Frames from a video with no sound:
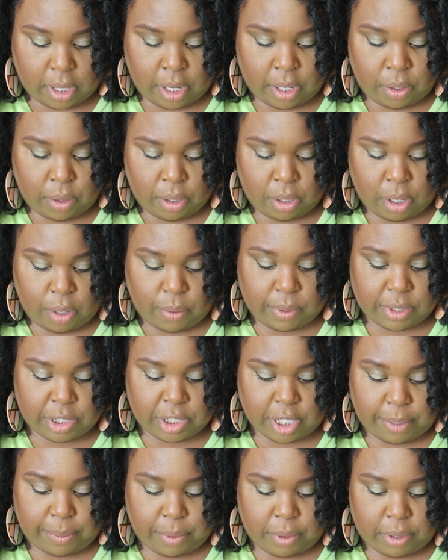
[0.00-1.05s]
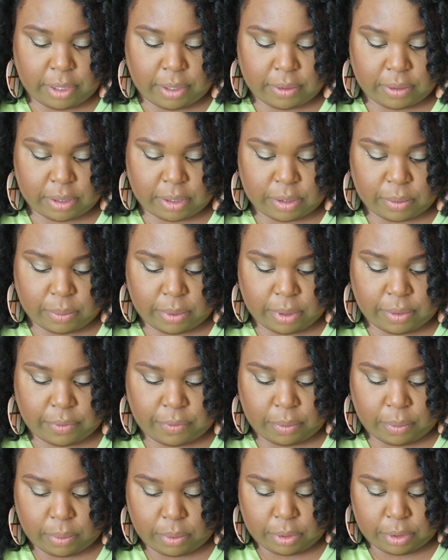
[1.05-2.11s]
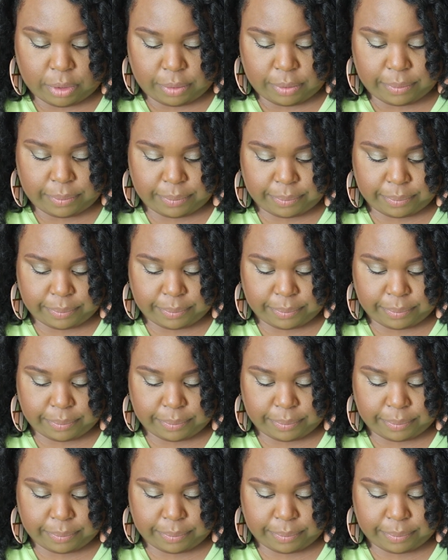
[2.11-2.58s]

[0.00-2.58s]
And you can always shape your nails as well if you want to.